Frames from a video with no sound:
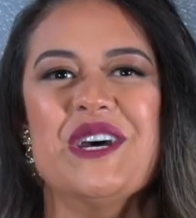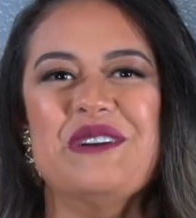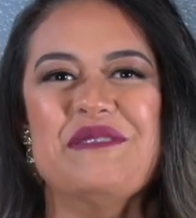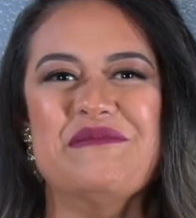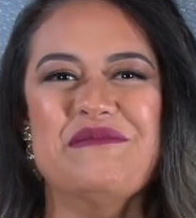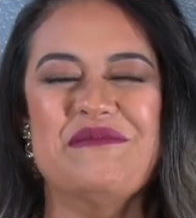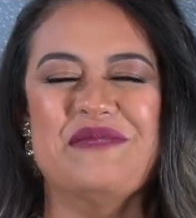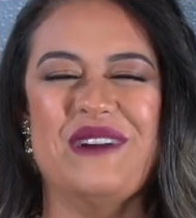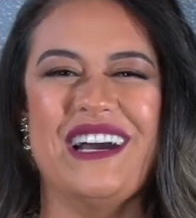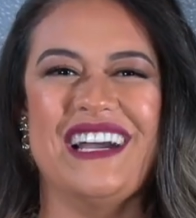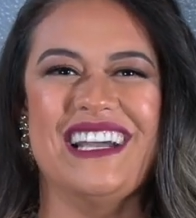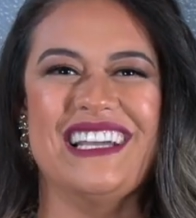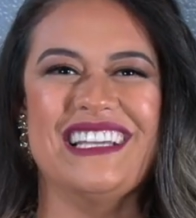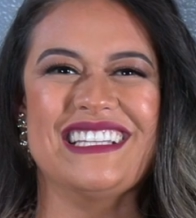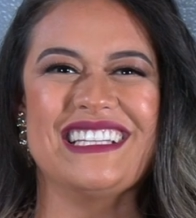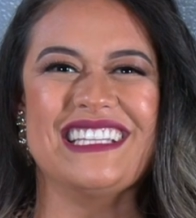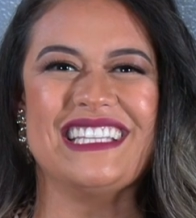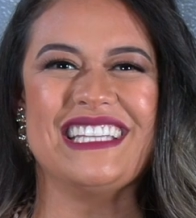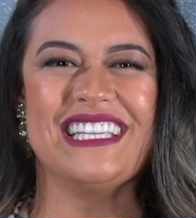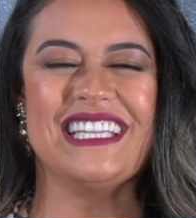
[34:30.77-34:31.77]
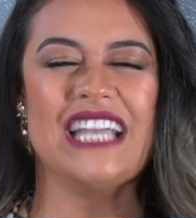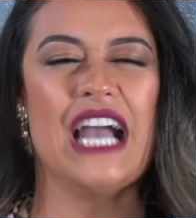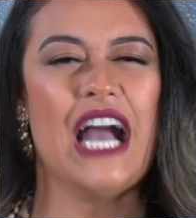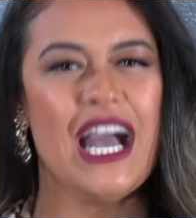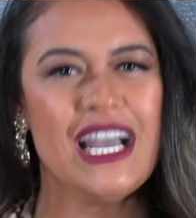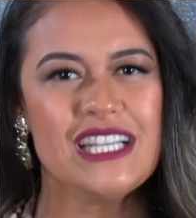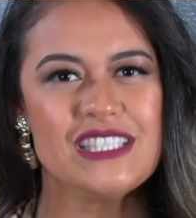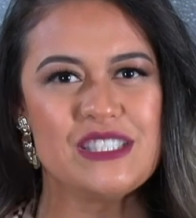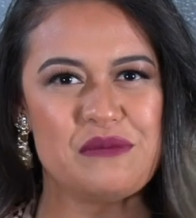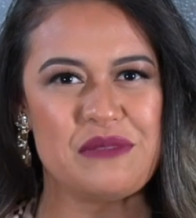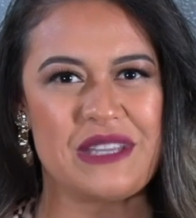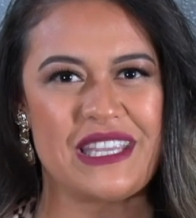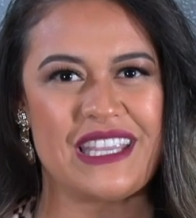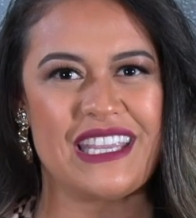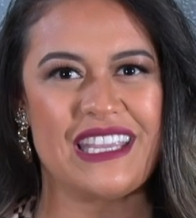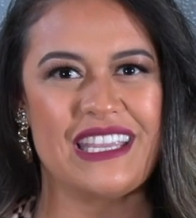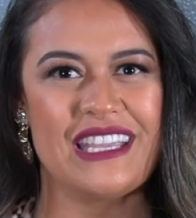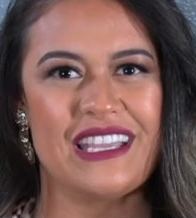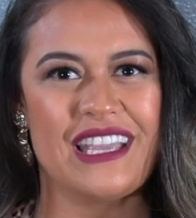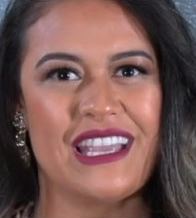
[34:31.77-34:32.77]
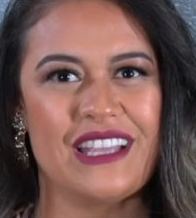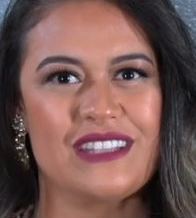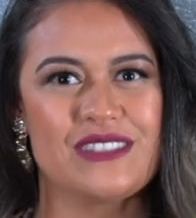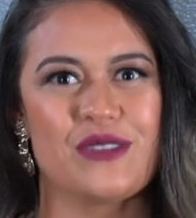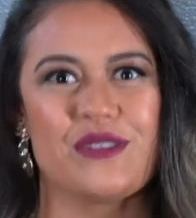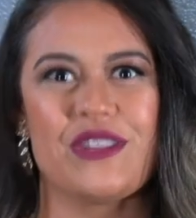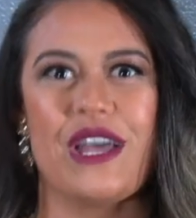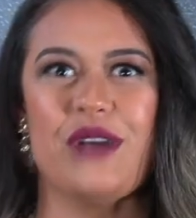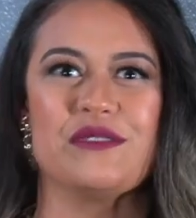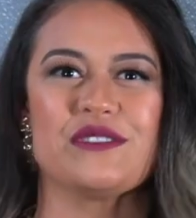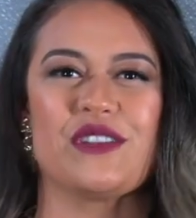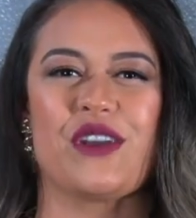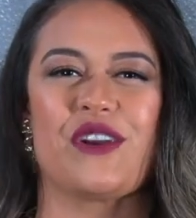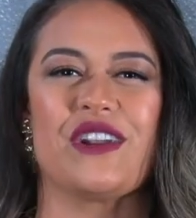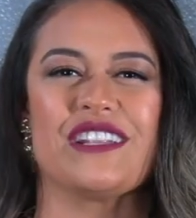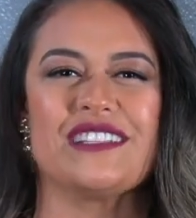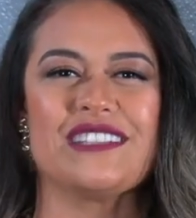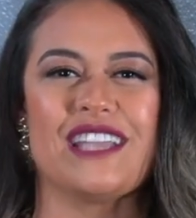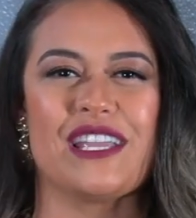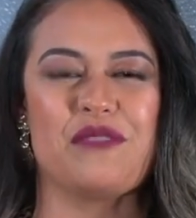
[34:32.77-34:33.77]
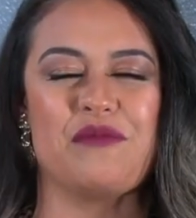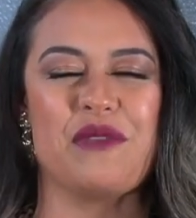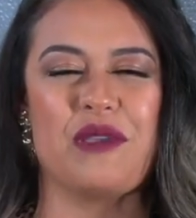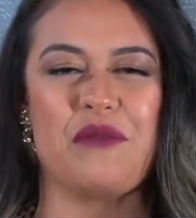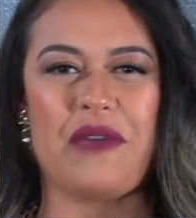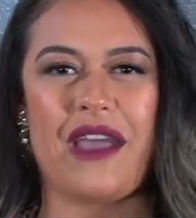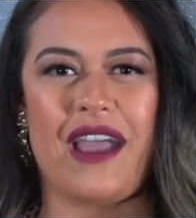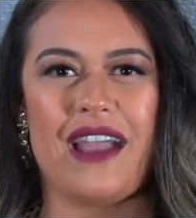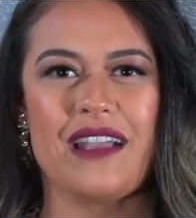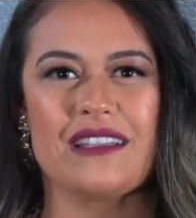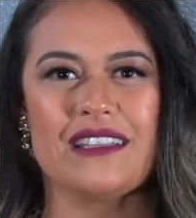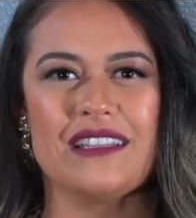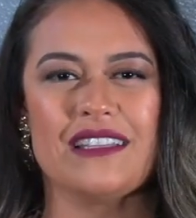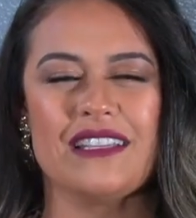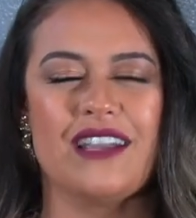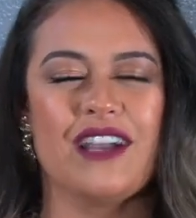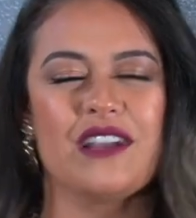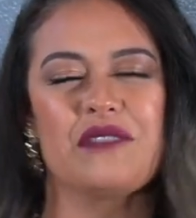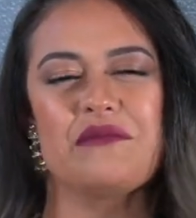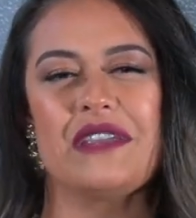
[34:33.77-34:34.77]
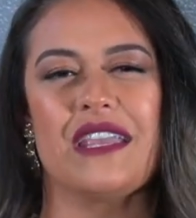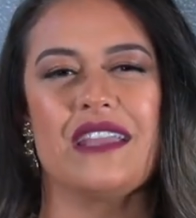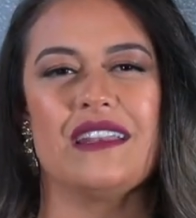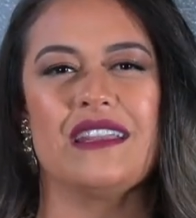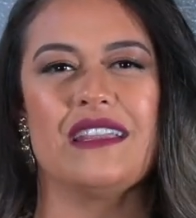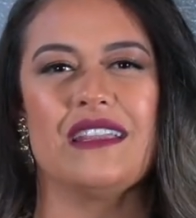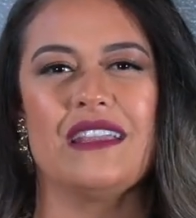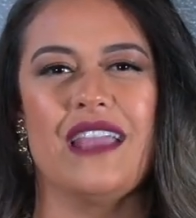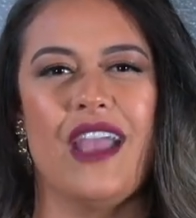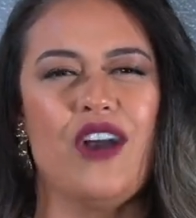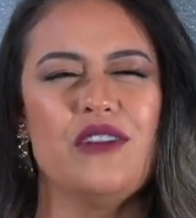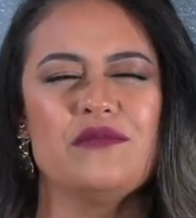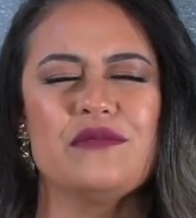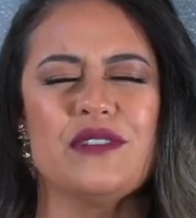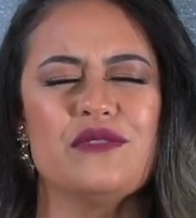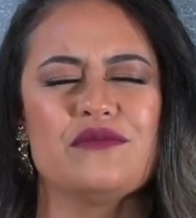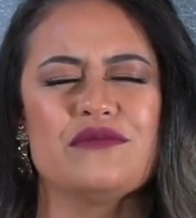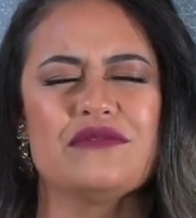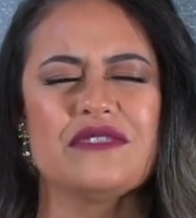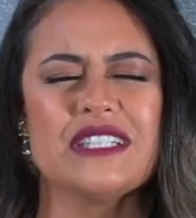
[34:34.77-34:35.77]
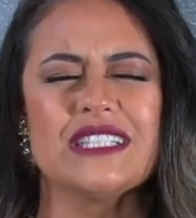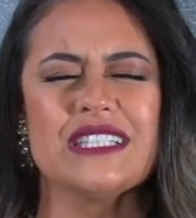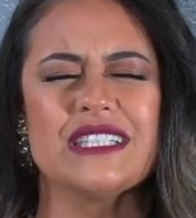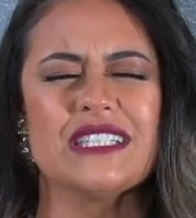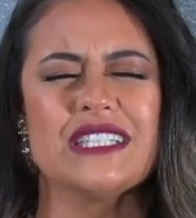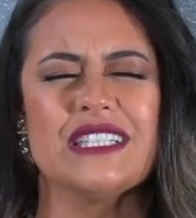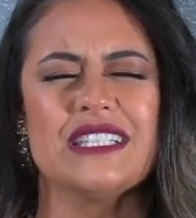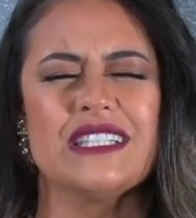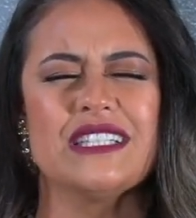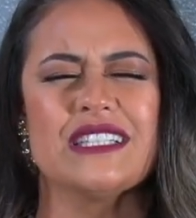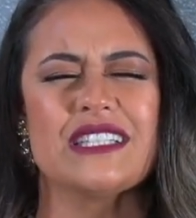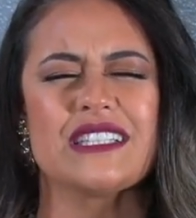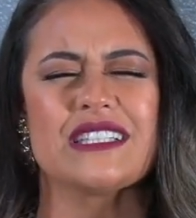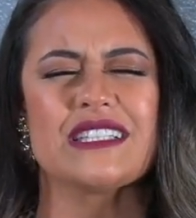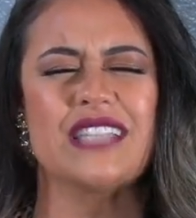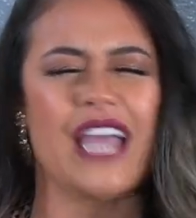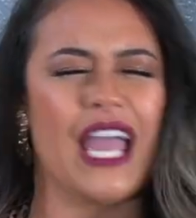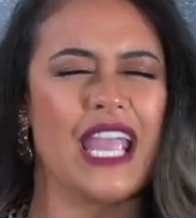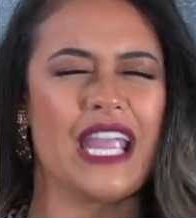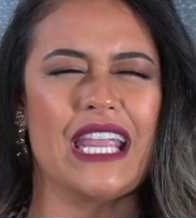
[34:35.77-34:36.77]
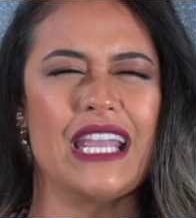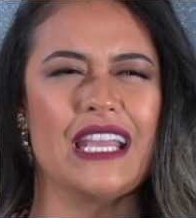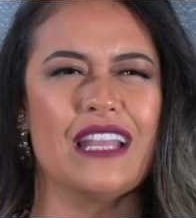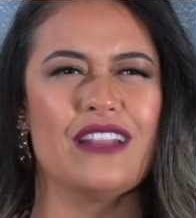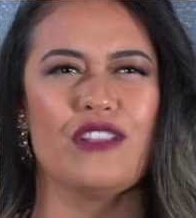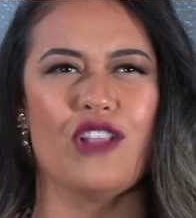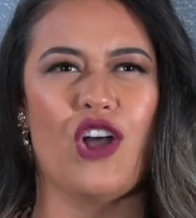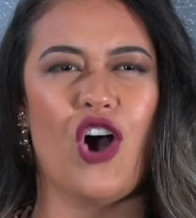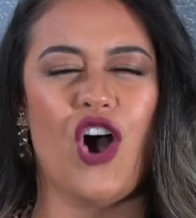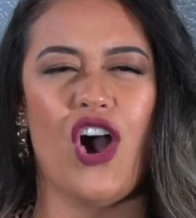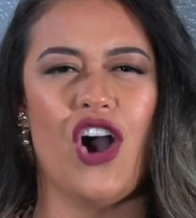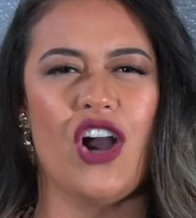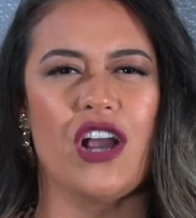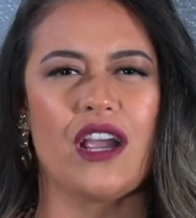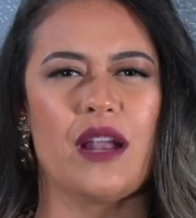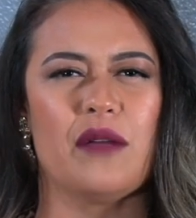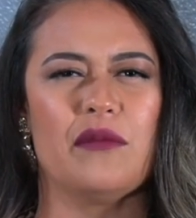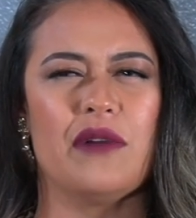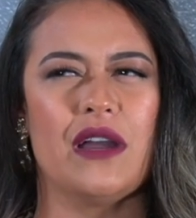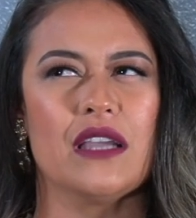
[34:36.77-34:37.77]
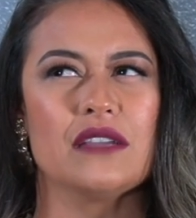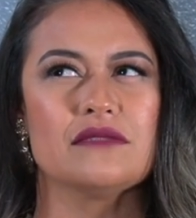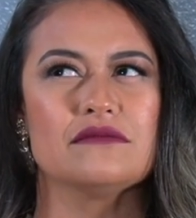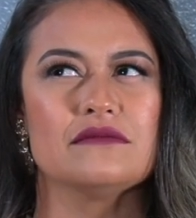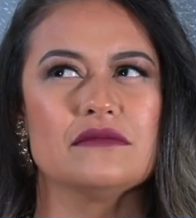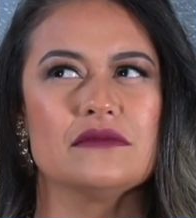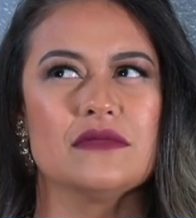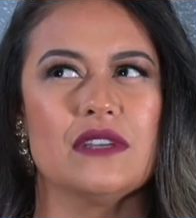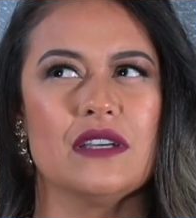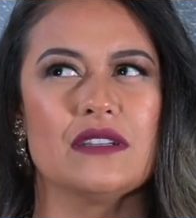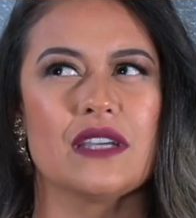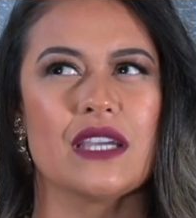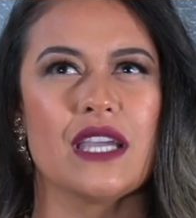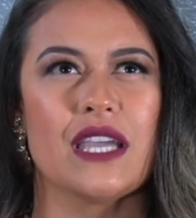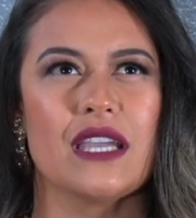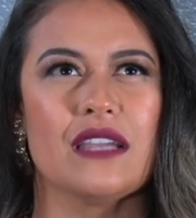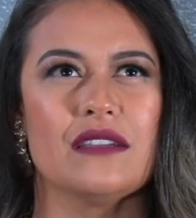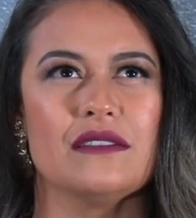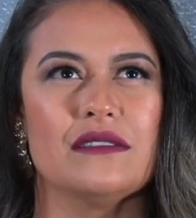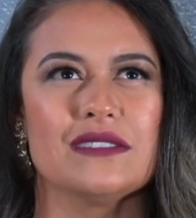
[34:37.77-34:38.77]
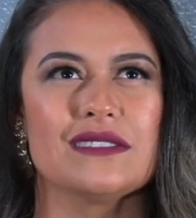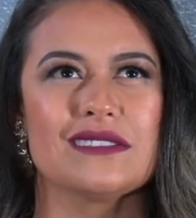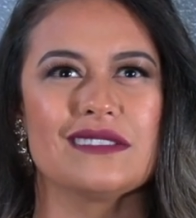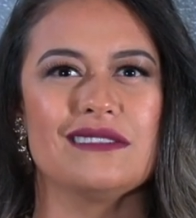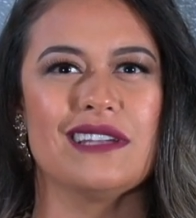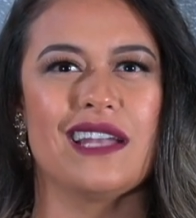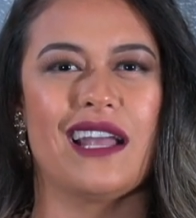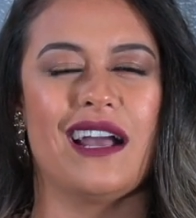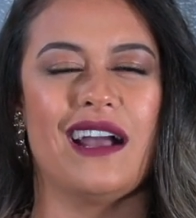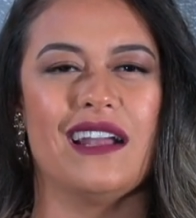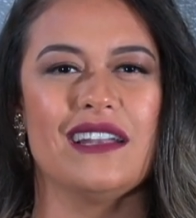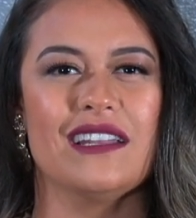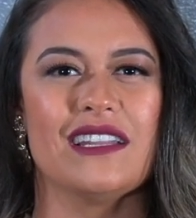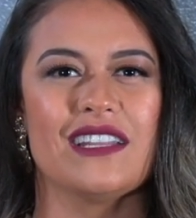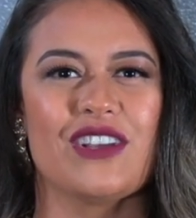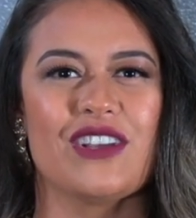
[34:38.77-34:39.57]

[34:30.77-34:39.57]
But he hugged me, and so that was already taking me aback. And he hugged me, and he held me really tight and long. And I'm like, okay, what's going on?